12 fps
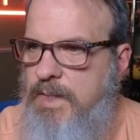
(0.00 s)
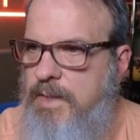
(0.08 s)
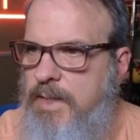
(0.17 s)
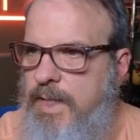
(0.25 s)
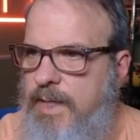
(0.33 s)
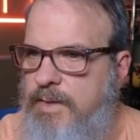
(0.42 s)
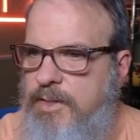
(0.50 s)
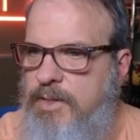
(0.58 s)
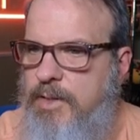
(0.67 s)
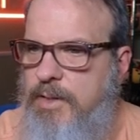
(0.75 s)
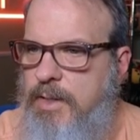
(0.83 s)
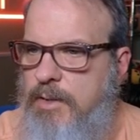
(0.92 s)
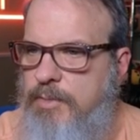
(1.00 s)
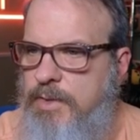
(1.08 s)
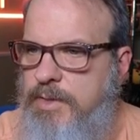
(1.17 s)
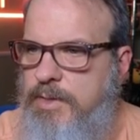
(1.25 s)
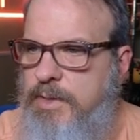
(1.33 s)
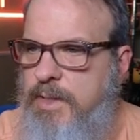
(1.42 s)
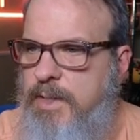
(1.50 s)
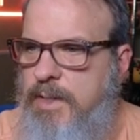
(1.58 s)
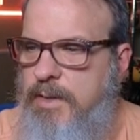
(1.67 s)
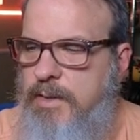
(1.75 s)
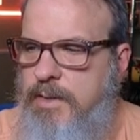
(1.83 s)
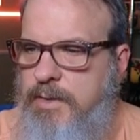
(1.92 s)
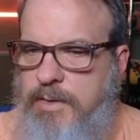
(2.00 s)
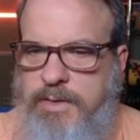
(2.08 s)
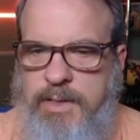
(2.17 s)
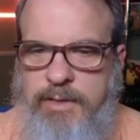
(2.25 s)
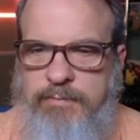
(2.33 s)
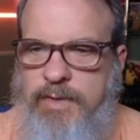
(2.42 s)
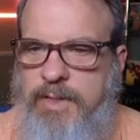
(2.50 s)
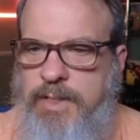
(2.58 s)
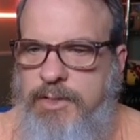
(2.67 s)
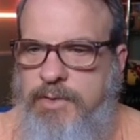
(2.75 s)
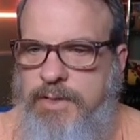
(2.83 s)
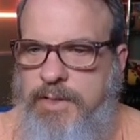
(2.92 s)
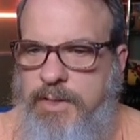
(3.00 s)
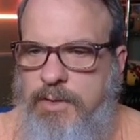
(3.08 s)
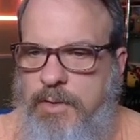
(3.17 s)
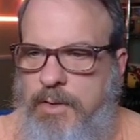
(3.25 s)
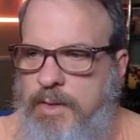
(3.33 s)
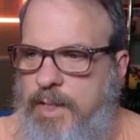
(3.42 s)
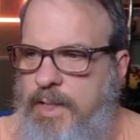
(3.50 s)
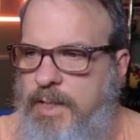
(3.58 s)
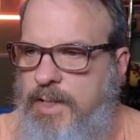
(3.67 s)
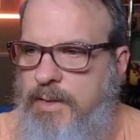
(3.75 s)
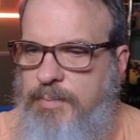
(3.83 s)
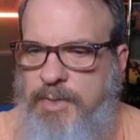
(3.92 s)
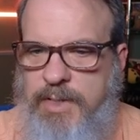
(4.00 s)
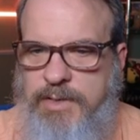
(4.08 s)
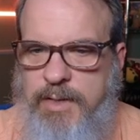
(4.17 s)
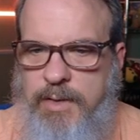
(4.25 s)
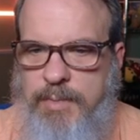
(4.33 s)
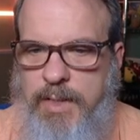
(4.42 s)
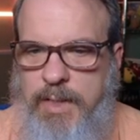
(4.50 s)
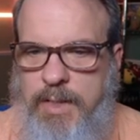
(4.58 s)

Now, the Dark Arborist looks like a very interesting card, and it picks up